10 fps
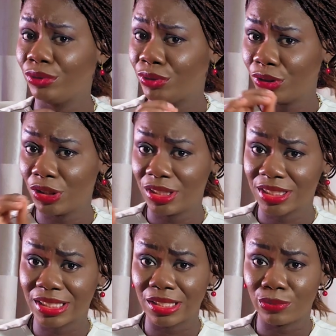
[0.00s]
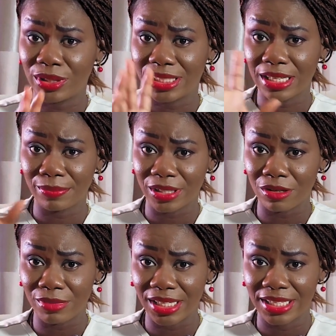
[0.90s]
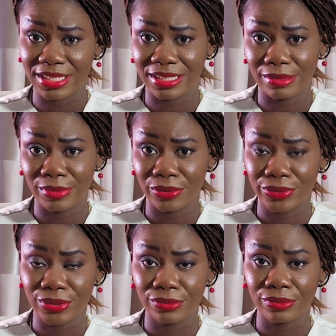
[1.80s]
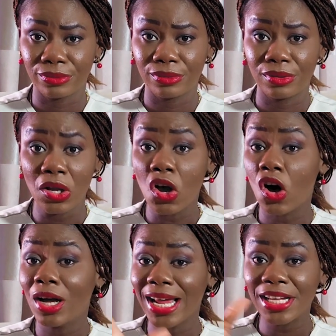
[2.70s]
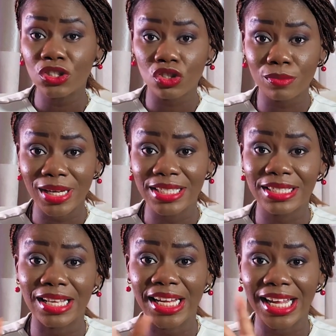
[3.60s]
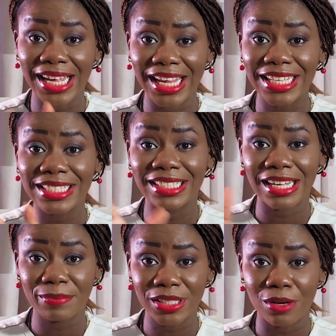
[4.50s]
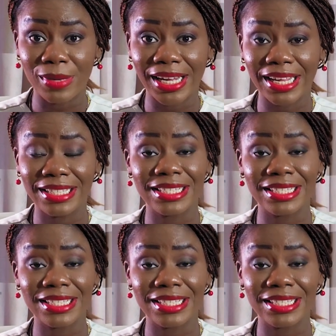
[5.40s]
Do you understand what the capital market is about? Other instruments that you can get in the capital market